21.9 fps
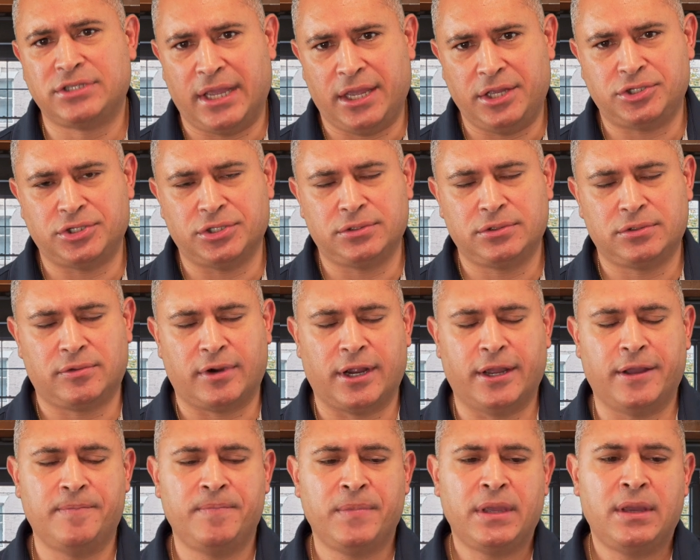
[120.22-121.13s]
agent,
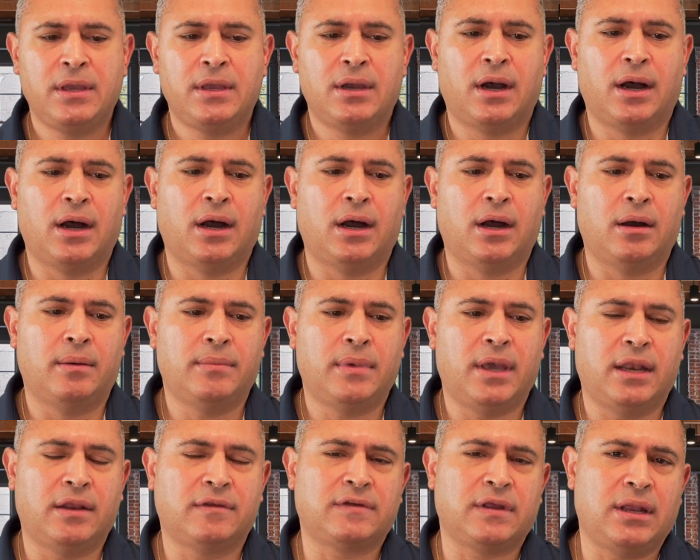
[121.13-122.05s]
right? And
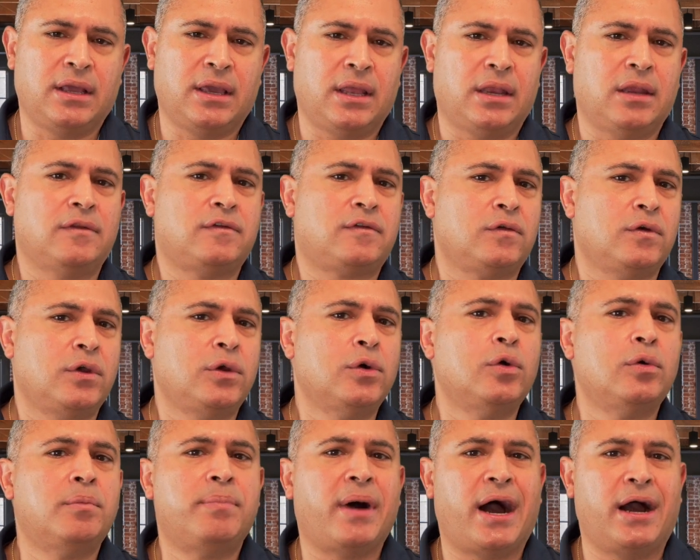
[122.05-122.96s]
it's going to get into
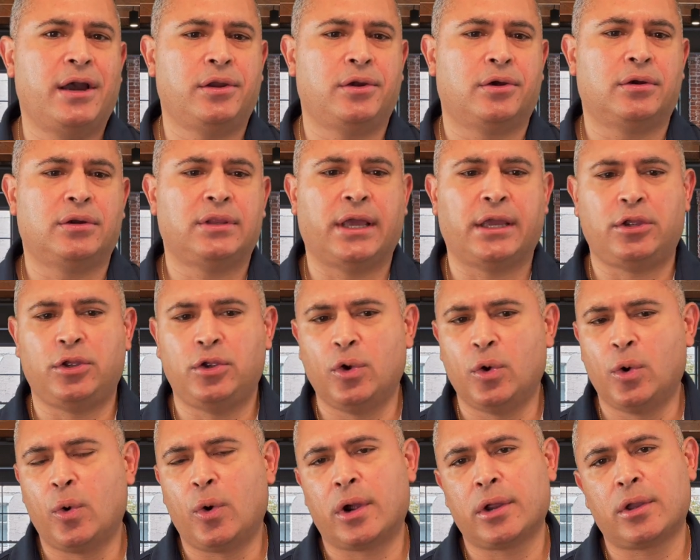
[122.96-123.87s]
you, buyer. Like,
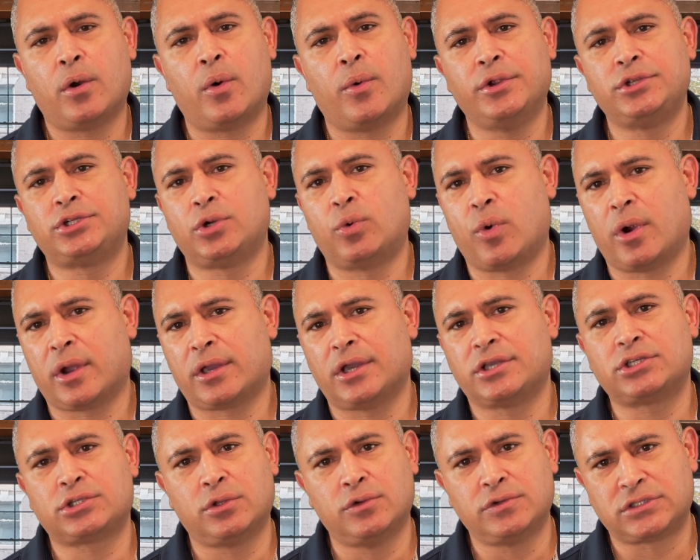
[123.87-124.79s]
you are going to work
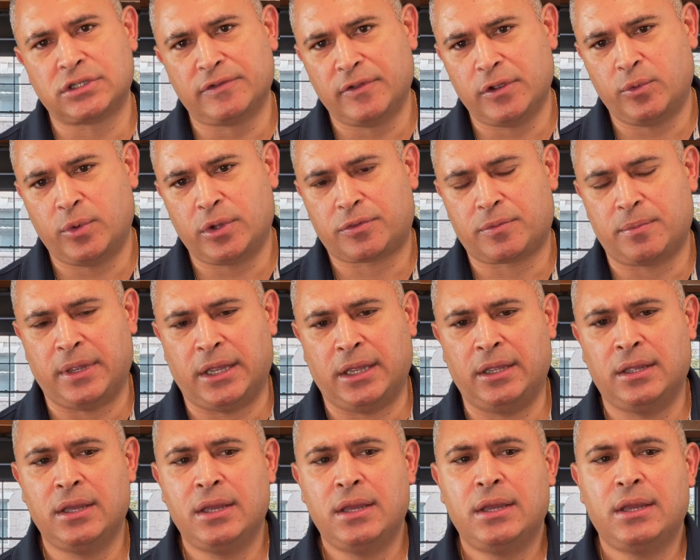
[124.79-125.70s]
exclusively with
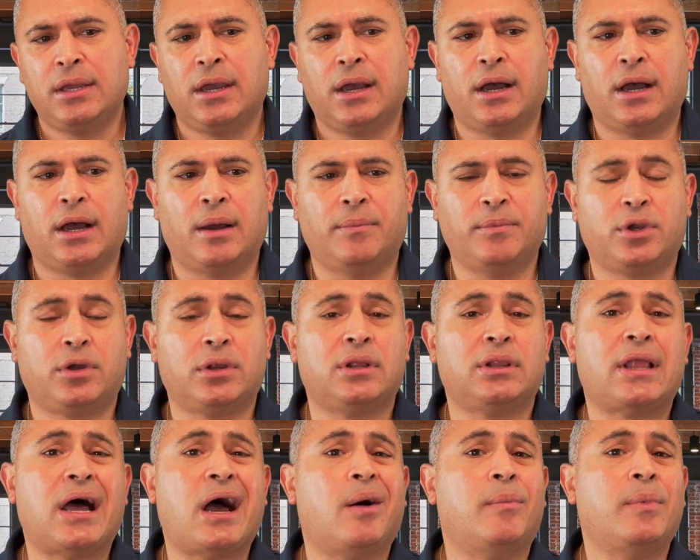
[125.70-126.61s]
me. You're going to
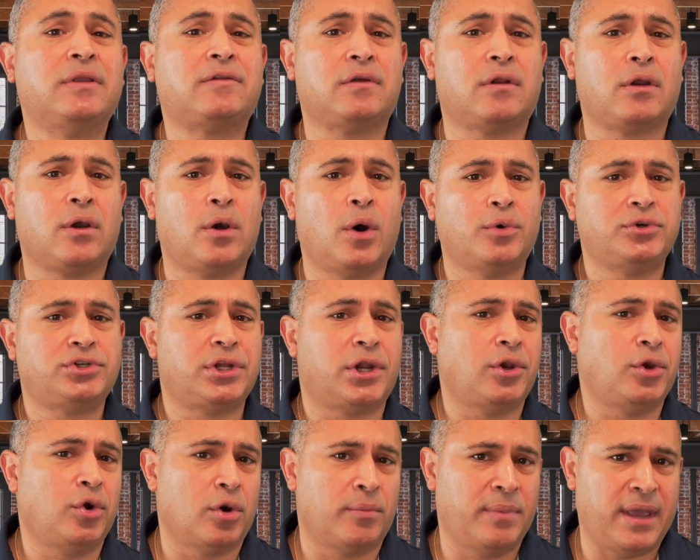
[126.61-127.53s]
allow me to
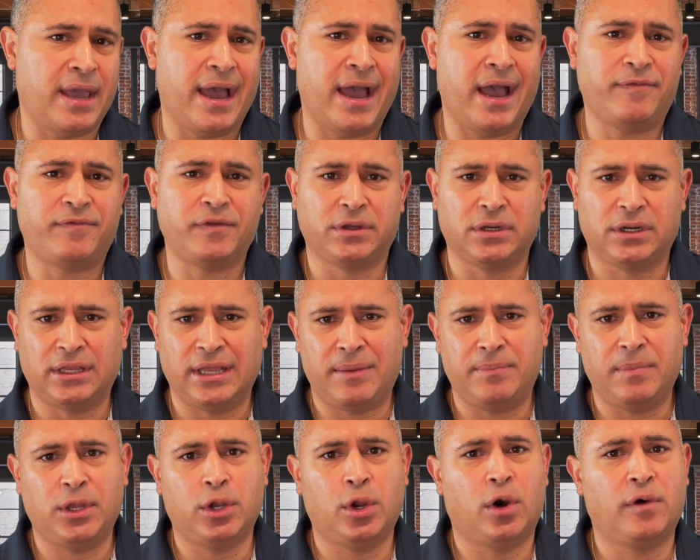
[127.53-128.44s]
negotiate on your behalf. You're going to
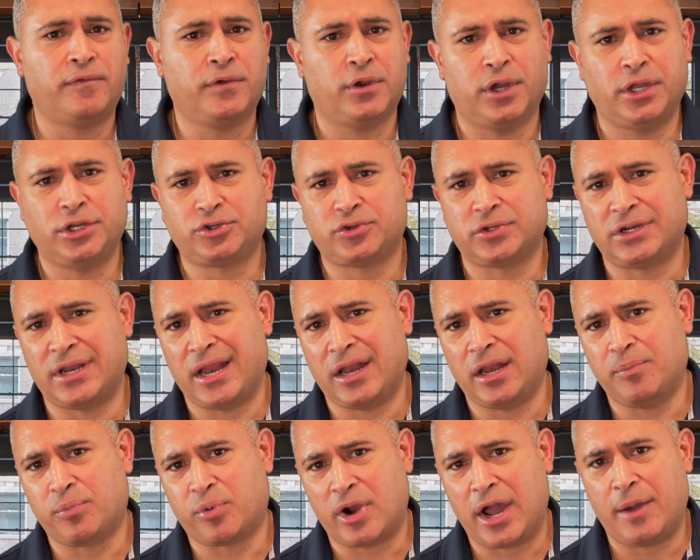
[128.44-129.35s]
let me know if you're interested in
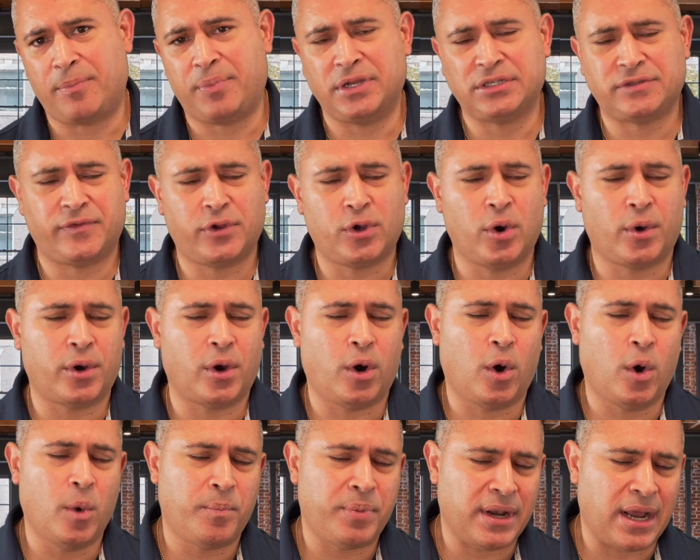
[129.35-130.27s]
any properties. If you're going to
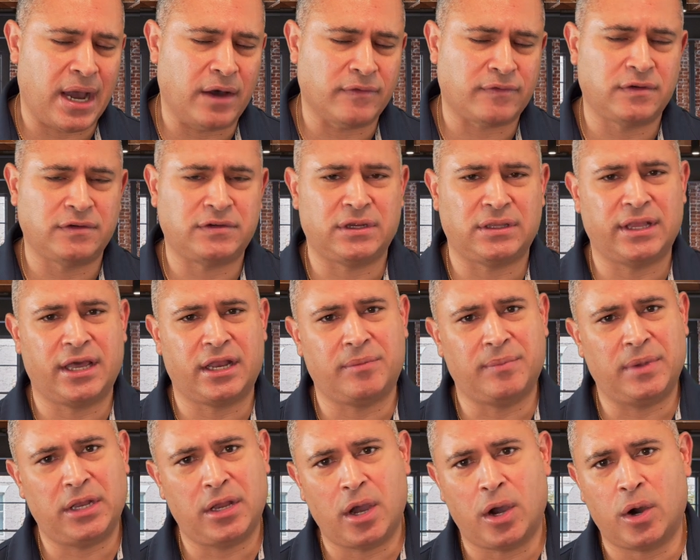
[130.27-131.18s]
open houses, you're
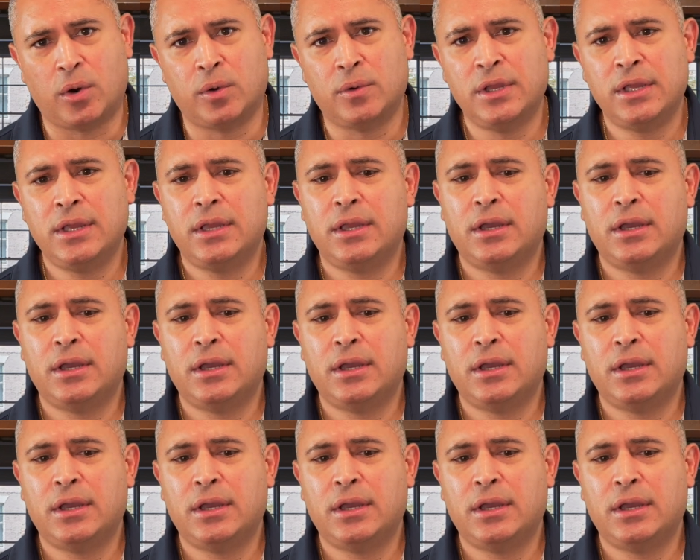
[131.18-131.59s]
letting me know.